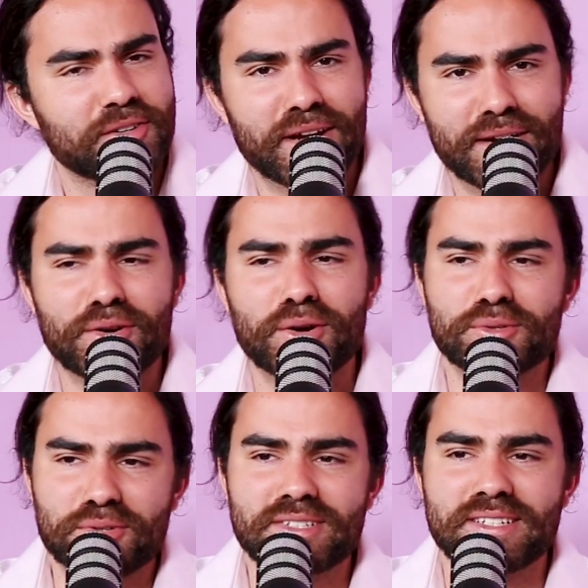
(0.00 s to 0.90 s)
You know, everyone
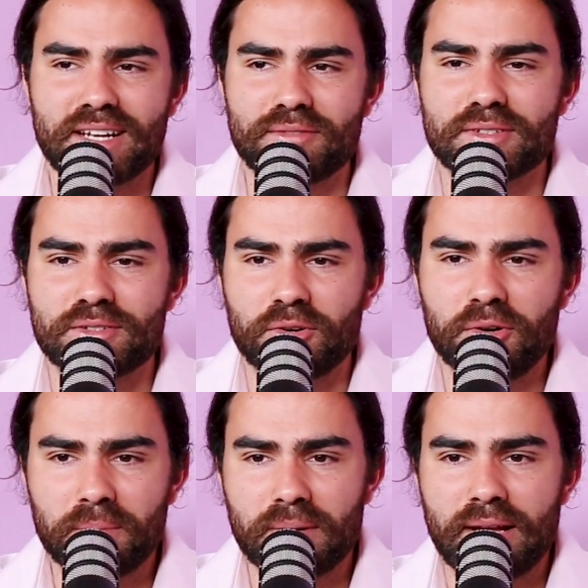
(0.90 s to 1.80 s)
was watching Devil's
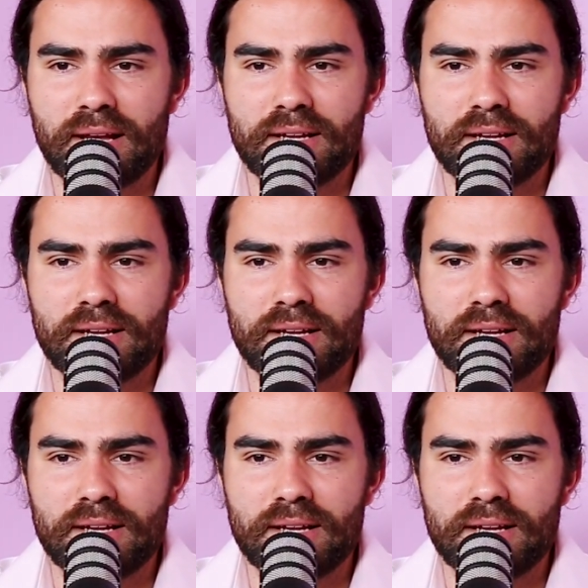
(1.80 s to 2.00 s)
Dorp